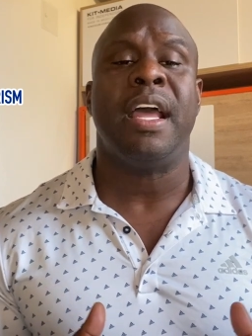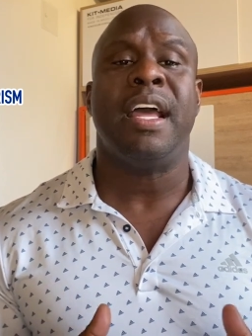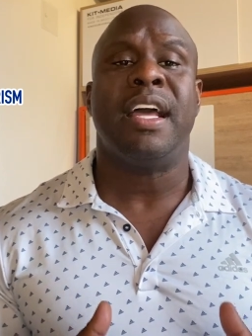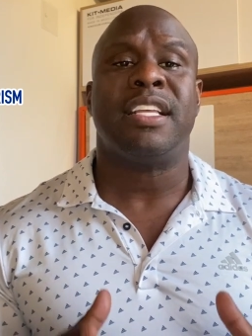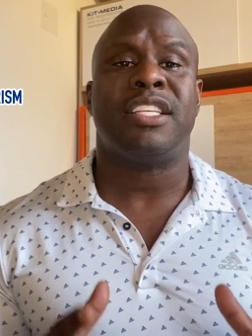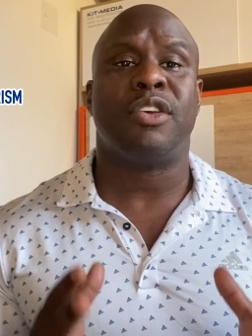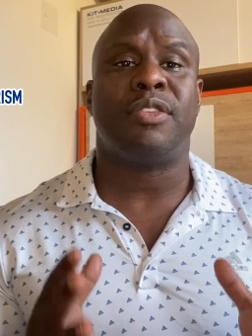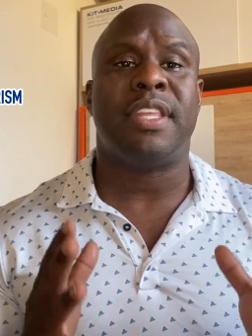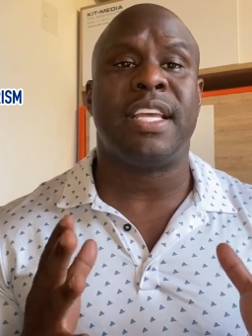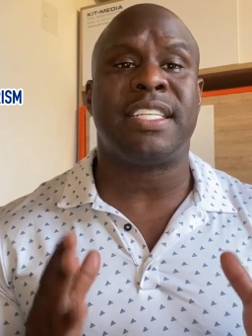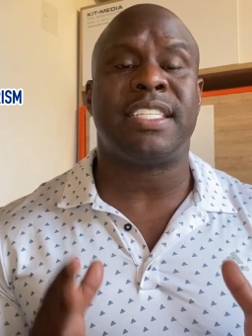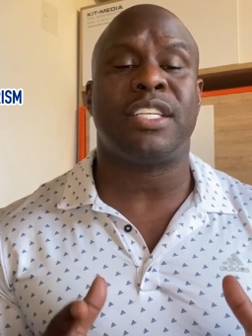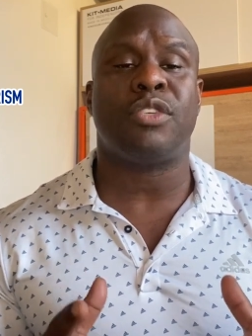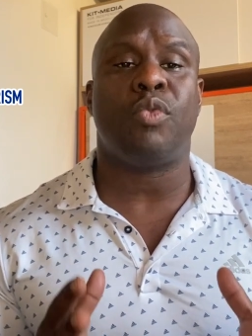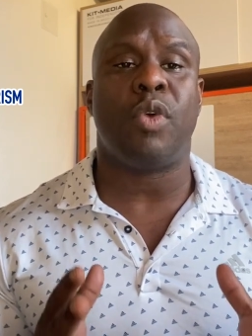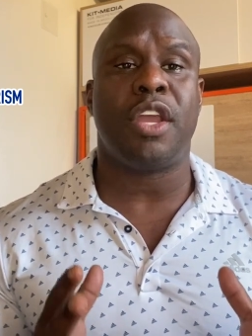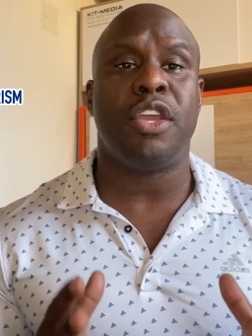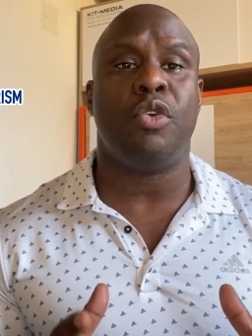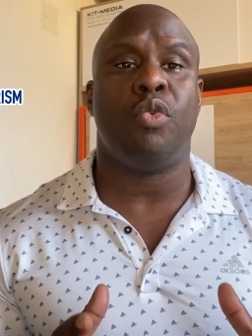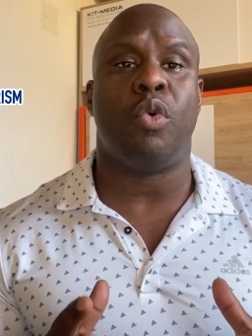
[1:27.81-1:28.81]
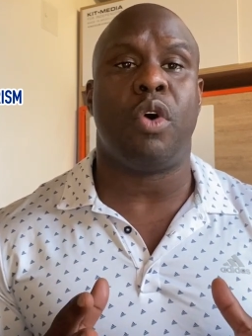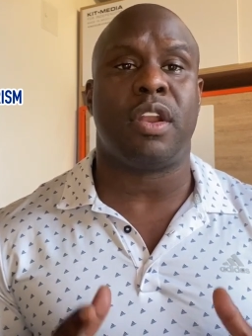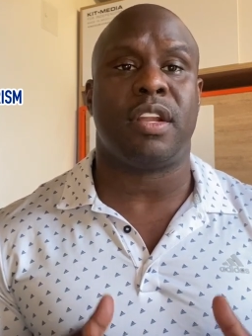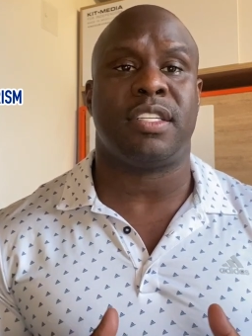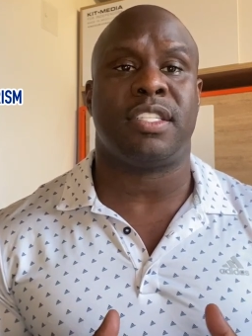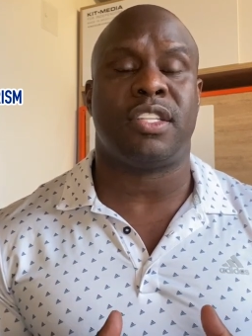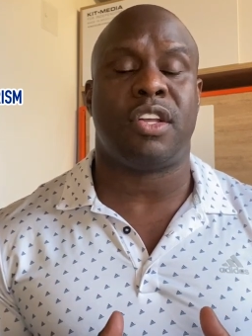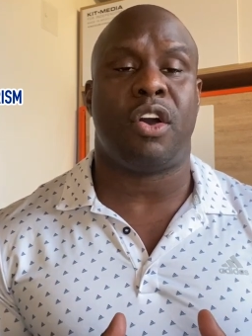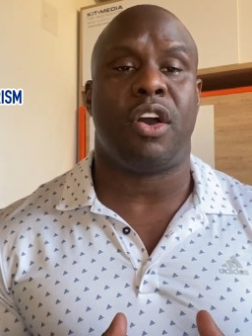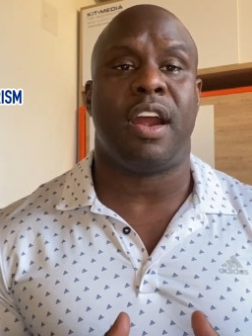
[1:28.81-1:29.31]
So this is where you want to
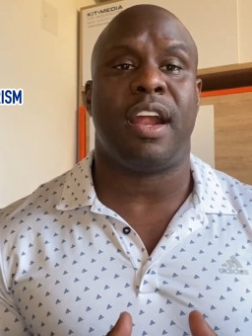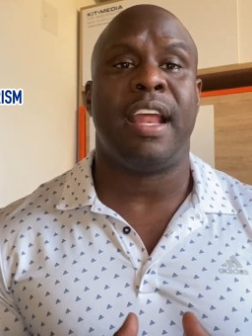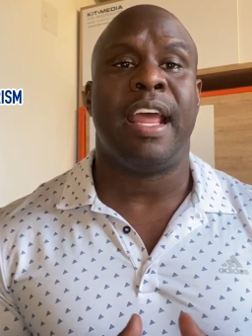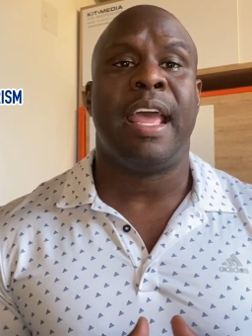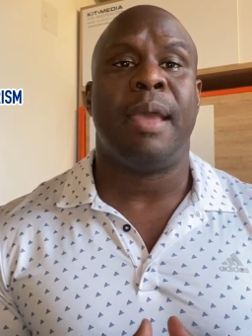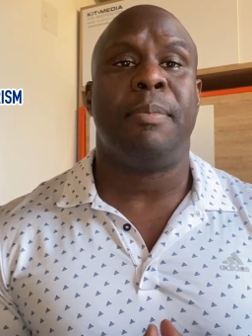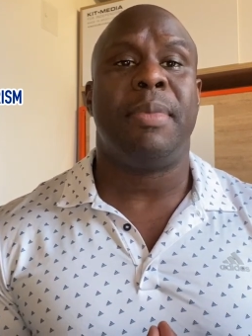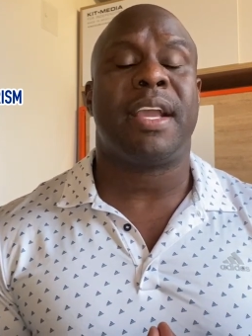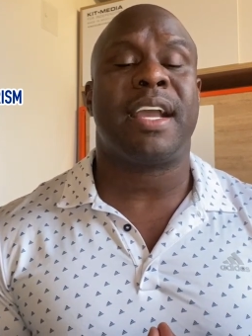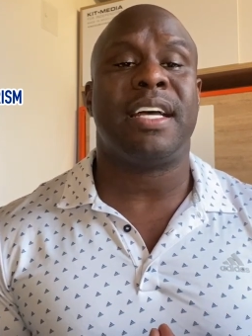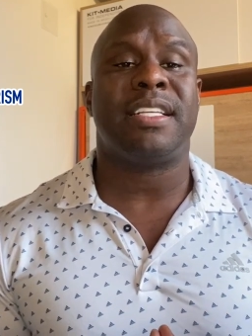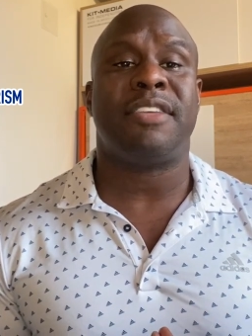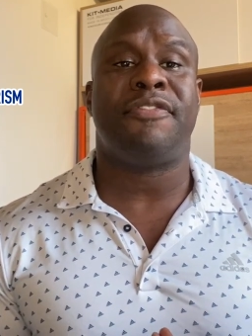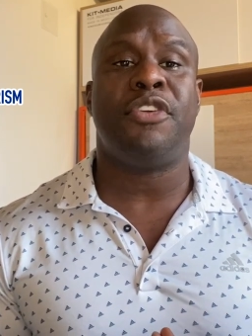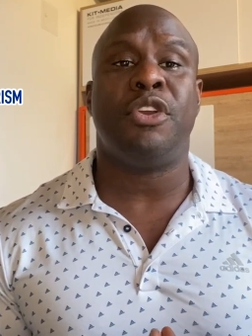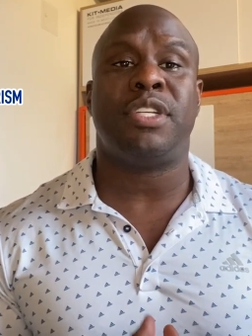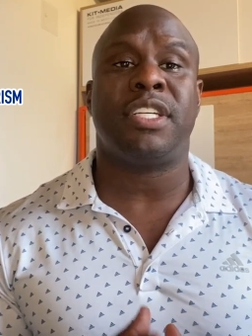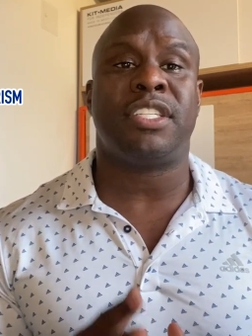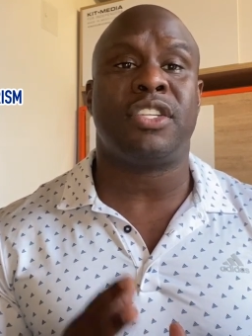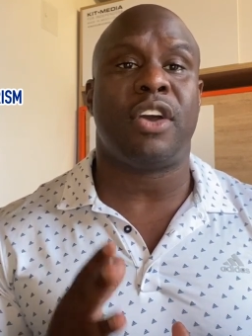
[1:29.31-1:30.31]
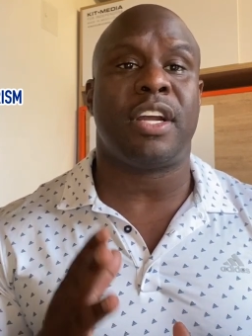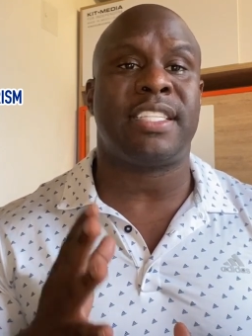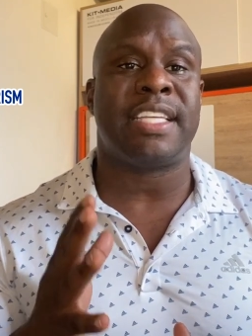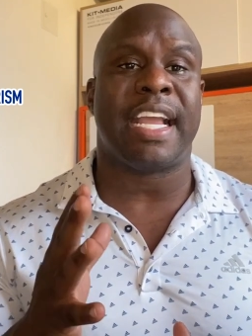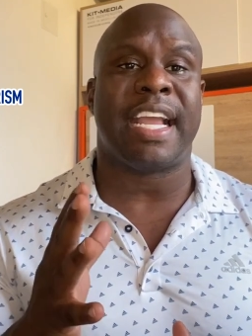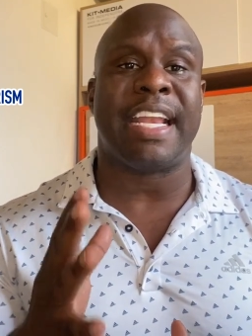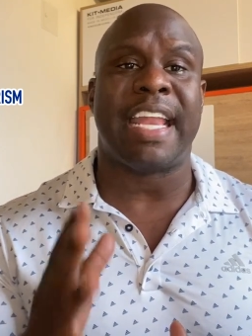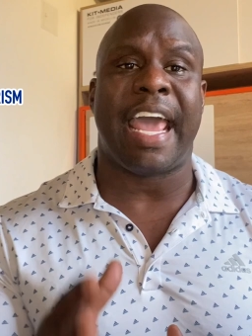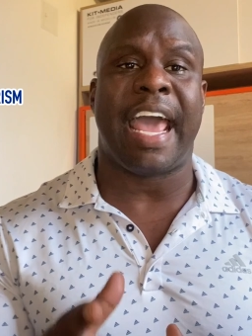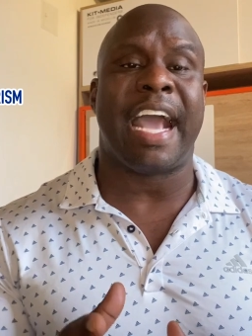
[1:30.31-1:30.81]
start, because if you just start
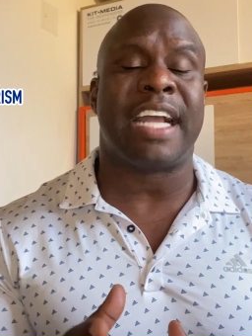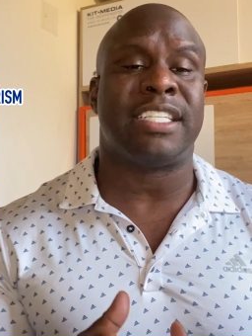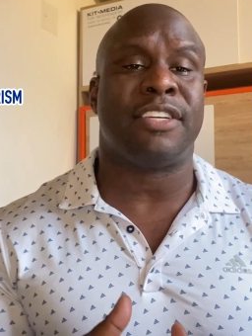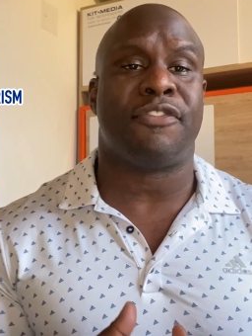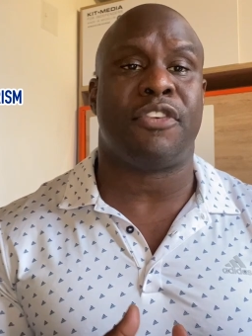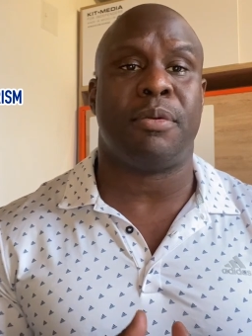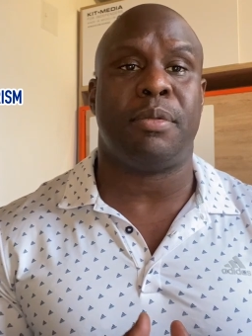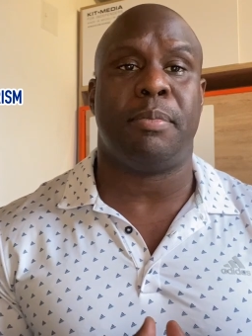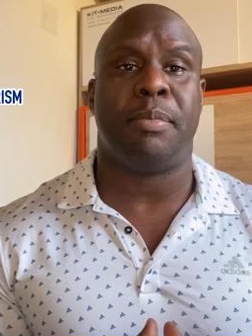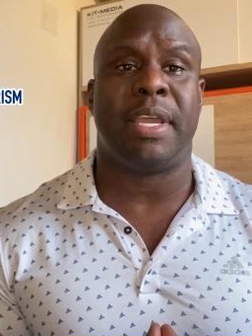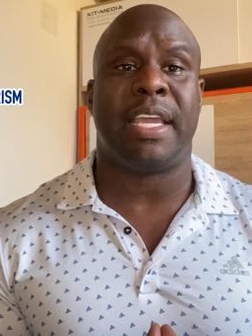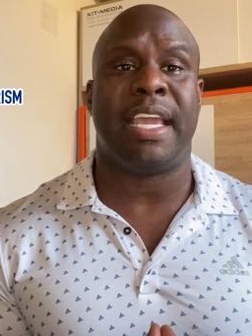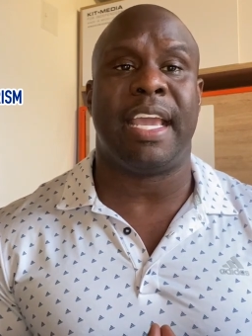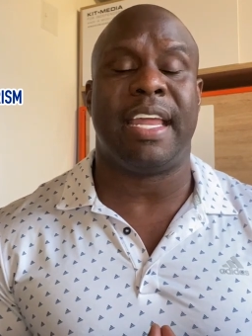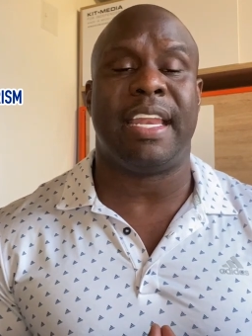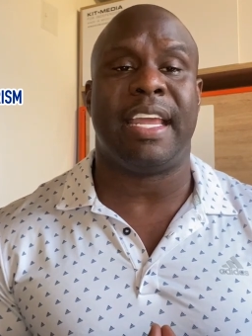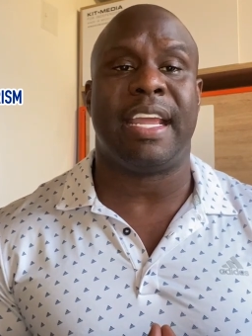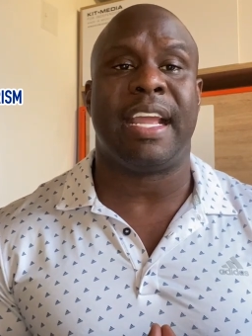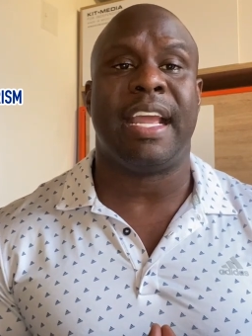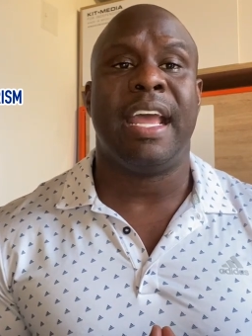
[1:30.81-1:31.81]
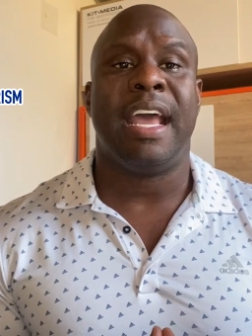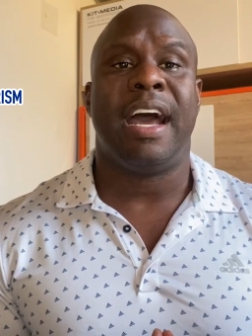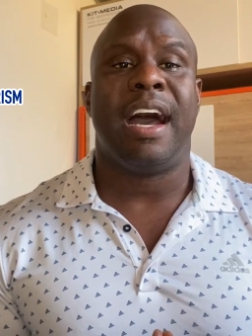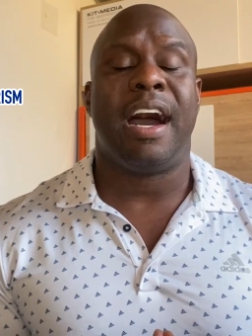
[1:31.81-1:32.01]
taking action from the beginning,